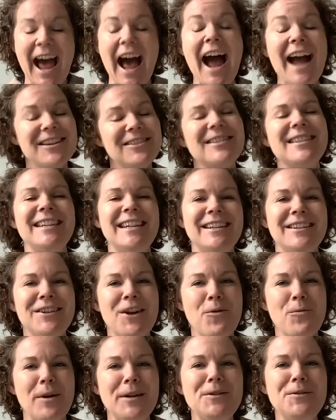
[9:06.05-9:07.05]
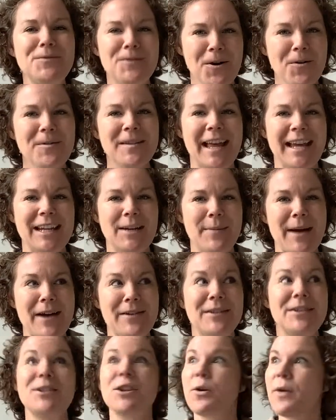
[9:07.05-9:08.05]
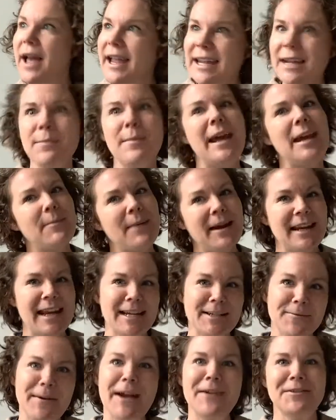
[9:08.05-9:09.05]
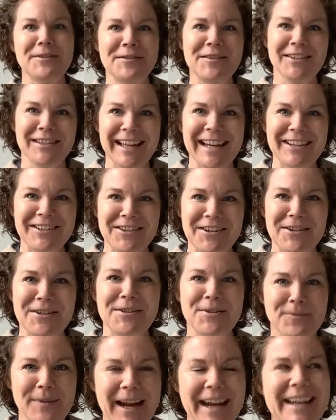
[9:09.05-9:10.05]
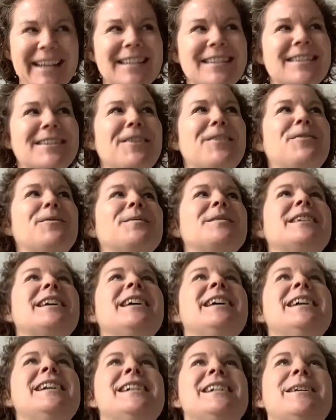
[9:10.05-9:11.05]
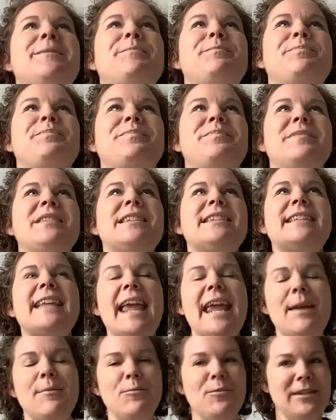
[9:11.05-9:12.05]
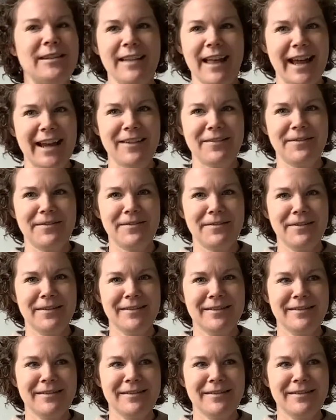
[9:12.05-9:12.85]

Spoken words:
I just need to know what you don't like about it so I can make my next round of selections, right? So same with life.